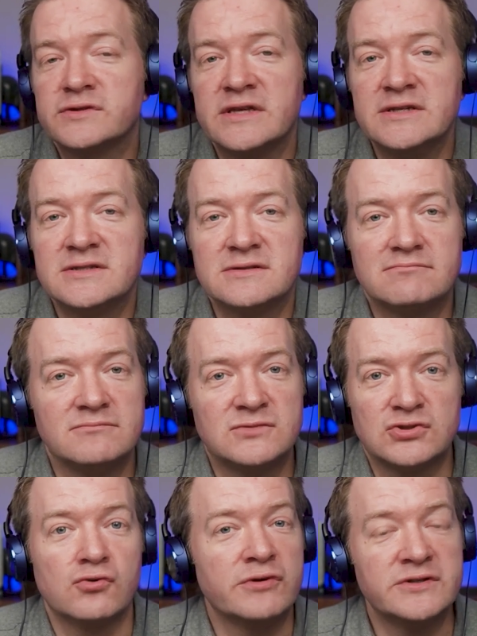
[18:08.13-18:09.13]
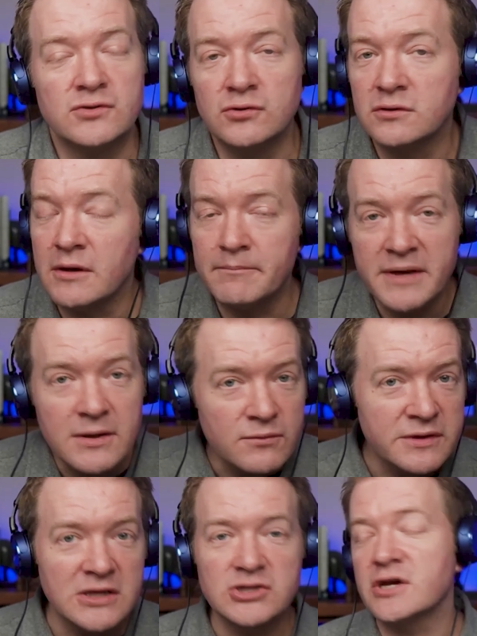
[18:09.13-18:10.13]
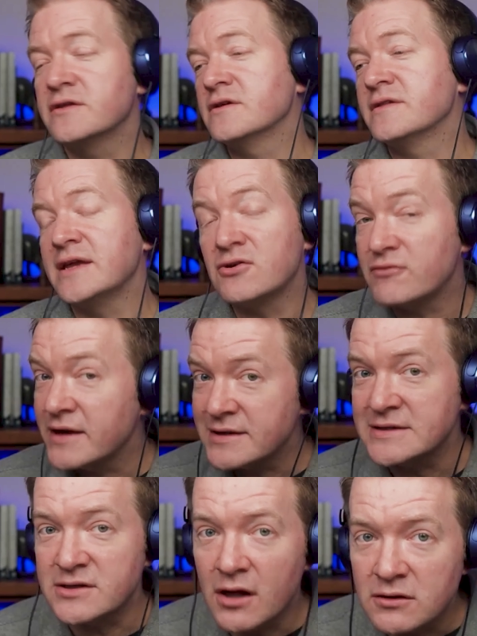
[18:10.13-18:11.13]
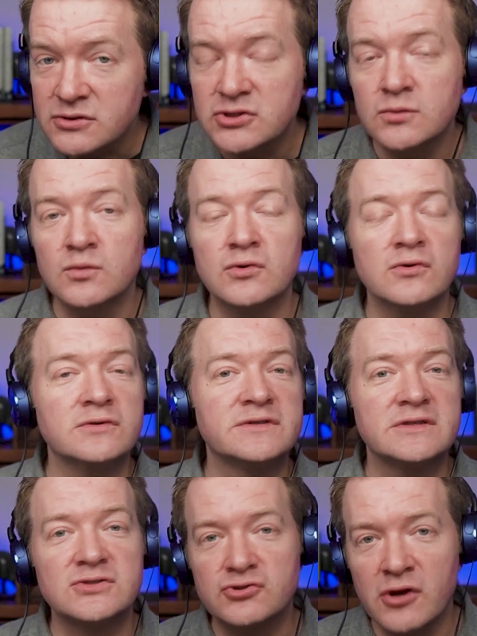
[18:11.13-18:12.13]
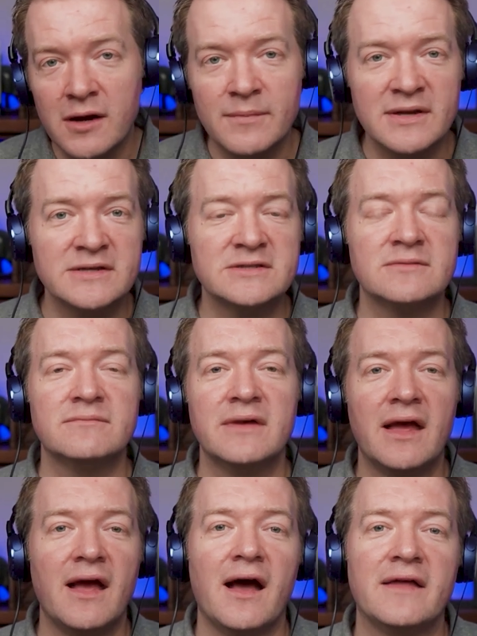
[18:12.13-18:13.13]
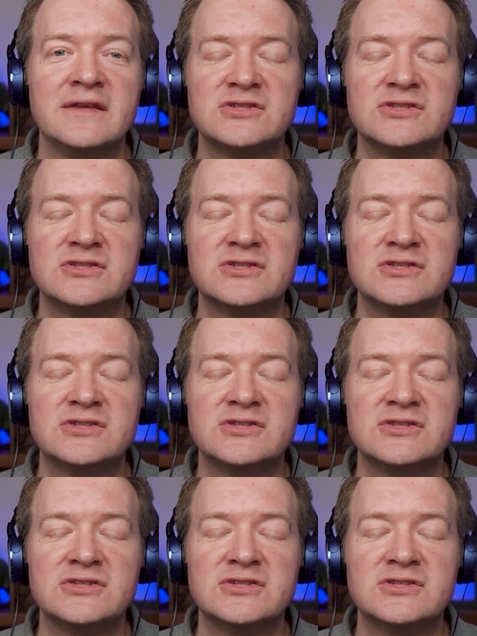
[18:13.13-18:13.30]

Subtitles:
these stories all compete with each other. They create these culture wars, this tribalism, this